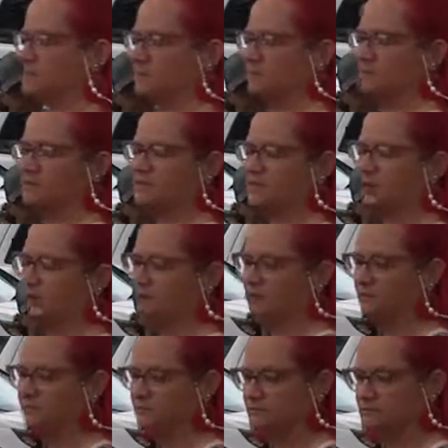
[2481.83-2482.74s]
that's been
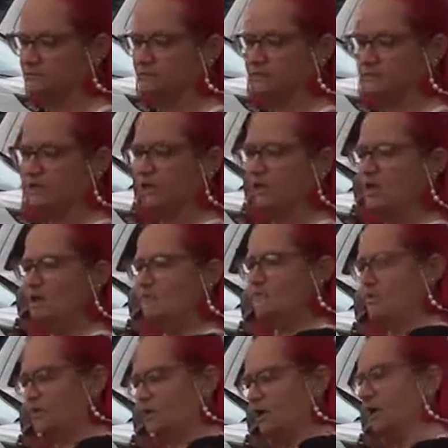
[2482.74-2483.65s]
stolen.
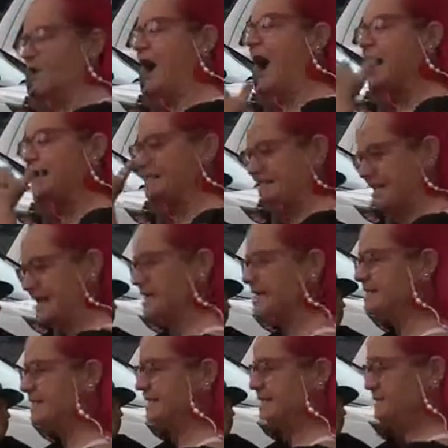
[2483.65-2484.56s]
For your
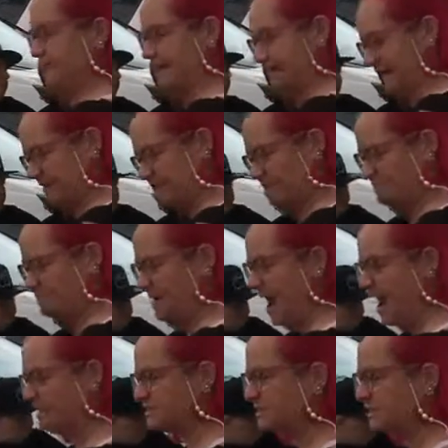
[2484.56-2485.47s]
identity to be given
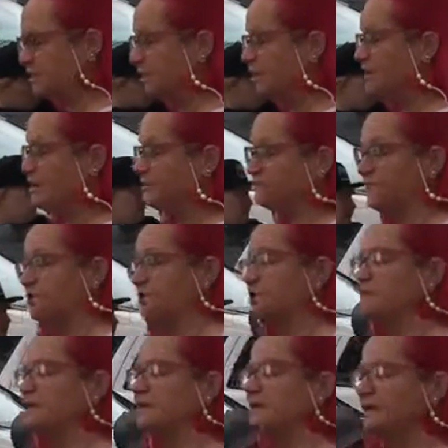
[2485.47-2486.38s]
back to you and for
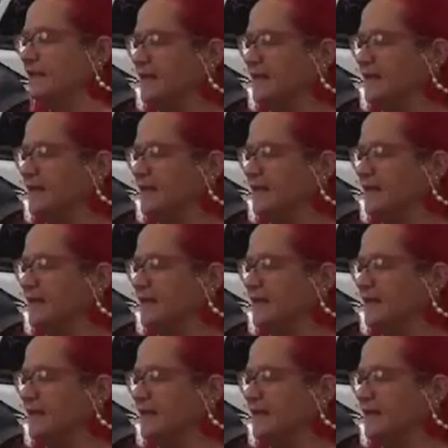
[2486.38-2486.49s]
you to